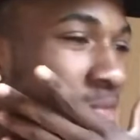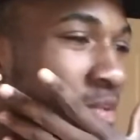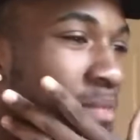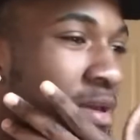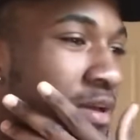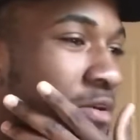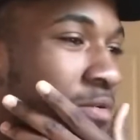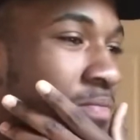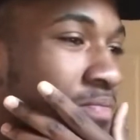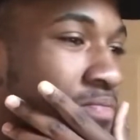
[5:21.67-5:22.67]
Come back on.
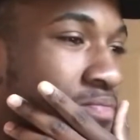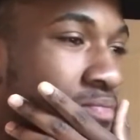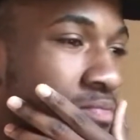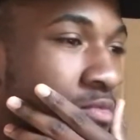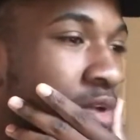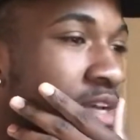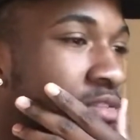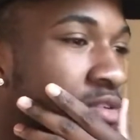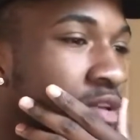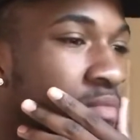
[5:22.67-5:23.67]
Why are you
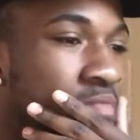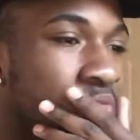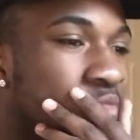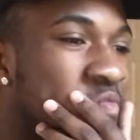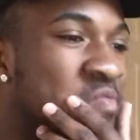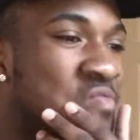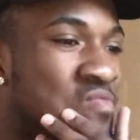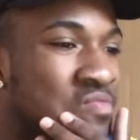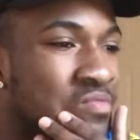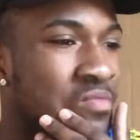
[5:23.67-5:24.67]
doing it? Ring,
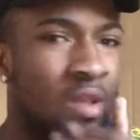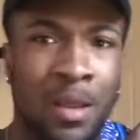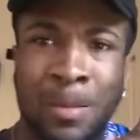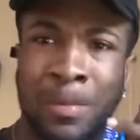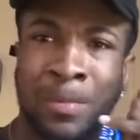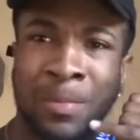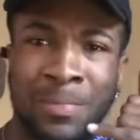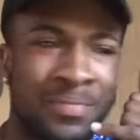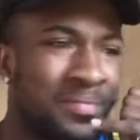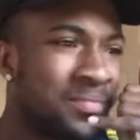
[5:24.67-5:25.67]
ring,
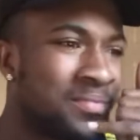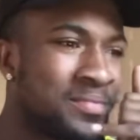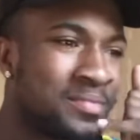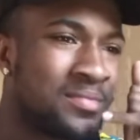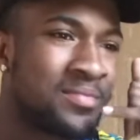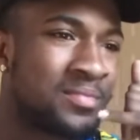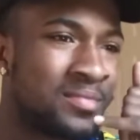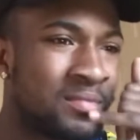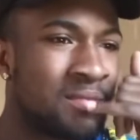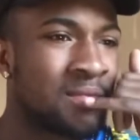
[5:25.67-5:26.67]
ring. What do you
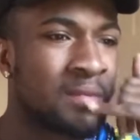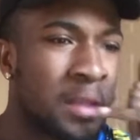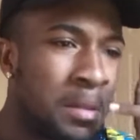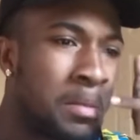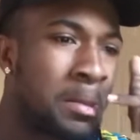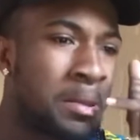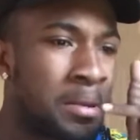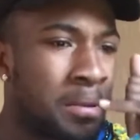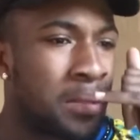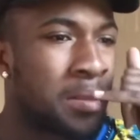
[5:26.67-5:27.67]
need? They
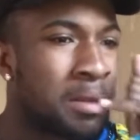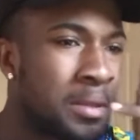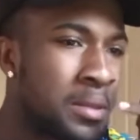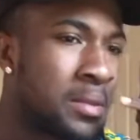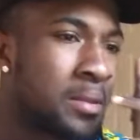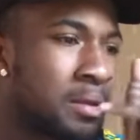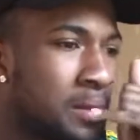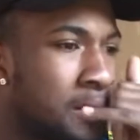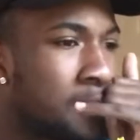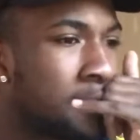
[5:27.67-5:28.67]
calling me cause it's
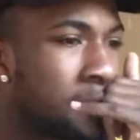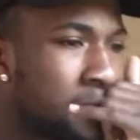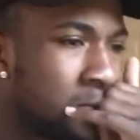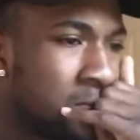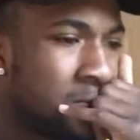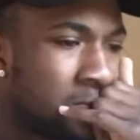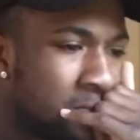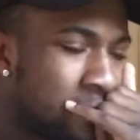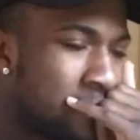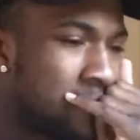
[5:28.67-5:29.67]
guaranteed. I
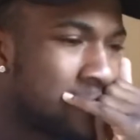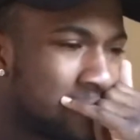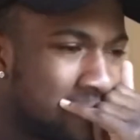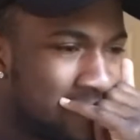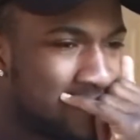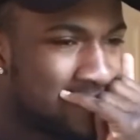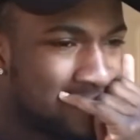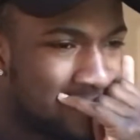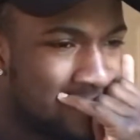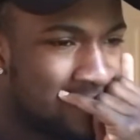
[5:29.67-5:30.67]
can't say no, that's not fair
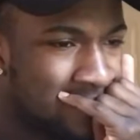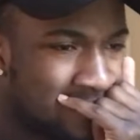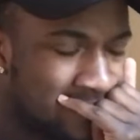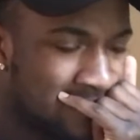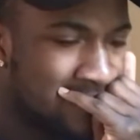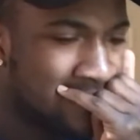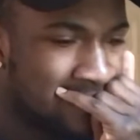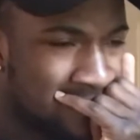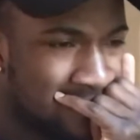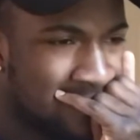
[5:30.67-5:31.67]
to me. If I
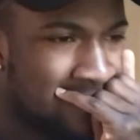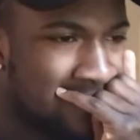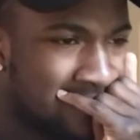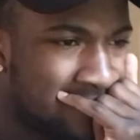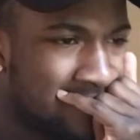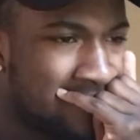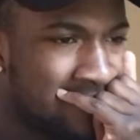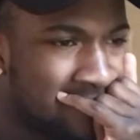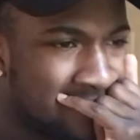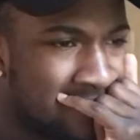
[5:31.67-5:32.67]
go broke, who gon'
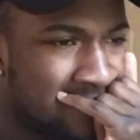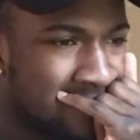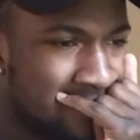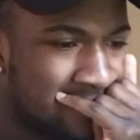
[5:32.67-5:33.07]
carry me?